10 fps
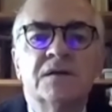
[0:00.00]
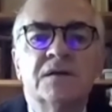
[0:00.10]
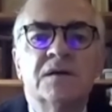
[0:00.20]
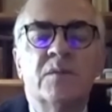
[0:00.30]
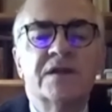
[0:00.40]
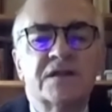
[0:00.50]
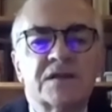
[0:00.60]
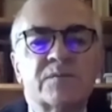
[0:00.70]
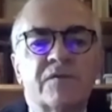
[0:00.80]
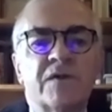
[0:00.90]
But it does
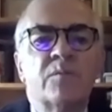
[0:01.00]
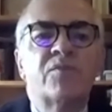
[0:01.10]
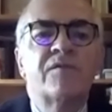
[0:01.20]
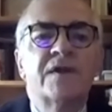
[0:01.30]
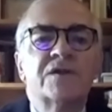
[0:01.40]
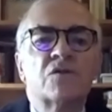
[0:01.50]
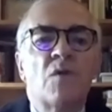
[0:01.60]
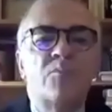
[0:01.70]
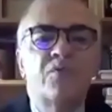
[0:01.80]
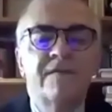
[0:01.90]
provide
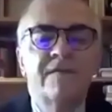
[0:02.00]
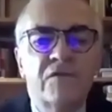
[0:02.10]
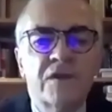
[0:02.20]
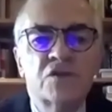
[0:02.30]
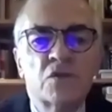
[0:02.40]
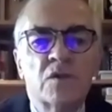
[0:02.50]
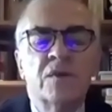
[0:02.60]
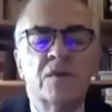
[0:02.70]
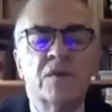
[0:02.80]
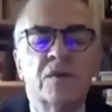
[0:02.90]
preferential
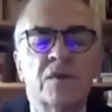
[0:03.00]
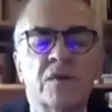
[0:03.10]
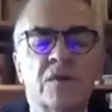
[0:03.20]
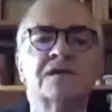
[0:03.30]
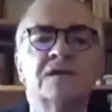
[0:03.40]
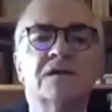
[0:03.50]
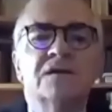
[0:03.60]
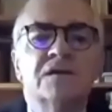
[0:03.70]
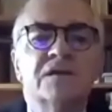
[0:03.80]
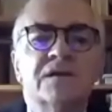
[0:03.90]
market access
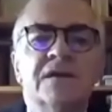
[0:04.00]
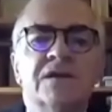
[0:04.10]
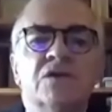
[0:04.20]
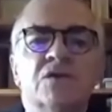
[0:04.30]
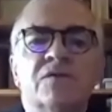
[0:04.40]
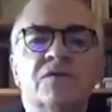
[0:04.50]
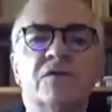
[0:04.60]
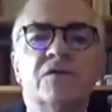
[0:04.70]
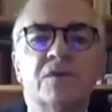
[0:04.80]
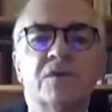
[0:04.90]
to the EU for
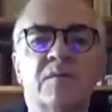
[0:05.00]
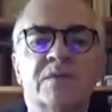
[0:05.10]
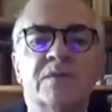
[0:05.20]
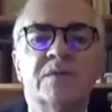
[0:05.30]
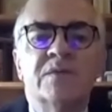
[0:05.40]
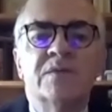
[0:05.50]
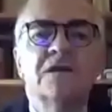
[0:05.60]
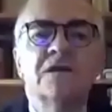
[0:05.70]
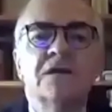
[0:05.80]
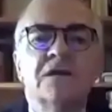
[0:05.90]
UK businesses
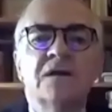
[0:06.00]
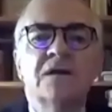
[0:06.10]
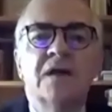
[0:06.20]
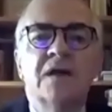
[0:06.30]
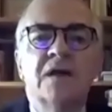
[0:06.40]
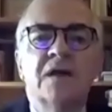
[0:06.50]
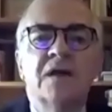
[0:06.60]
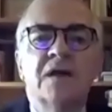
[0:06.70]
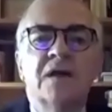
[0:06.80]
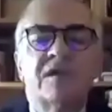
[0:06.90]
and
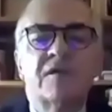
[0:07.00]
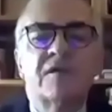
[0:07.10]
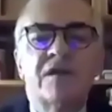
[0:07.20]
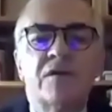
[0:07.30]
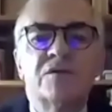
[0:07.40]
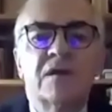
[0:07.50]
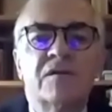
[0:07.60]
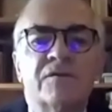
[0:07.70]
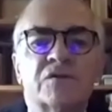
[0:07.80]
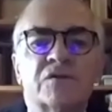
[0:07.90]
ensures that there are no
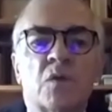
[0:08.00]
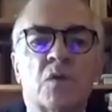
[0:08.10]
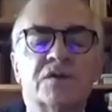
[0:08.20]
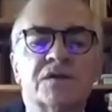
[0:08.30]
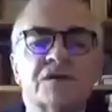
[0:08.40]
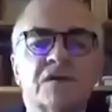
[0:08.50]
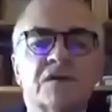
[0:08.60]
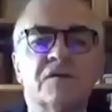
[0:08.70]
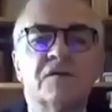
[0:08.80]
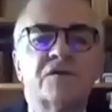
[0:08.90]
tariffs or quotas
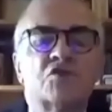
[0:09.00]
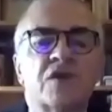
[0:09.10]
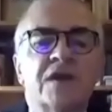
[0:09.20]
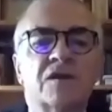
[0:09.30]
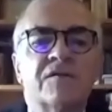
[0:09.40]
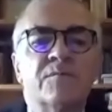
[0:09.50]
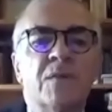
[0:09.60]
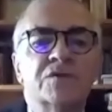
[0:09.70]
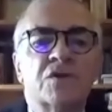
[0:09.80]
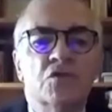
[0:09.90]
for the trade of
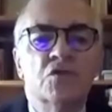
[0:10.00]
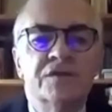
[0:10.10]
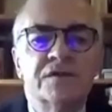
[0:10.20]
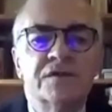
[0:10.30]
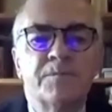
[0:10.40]
most goods.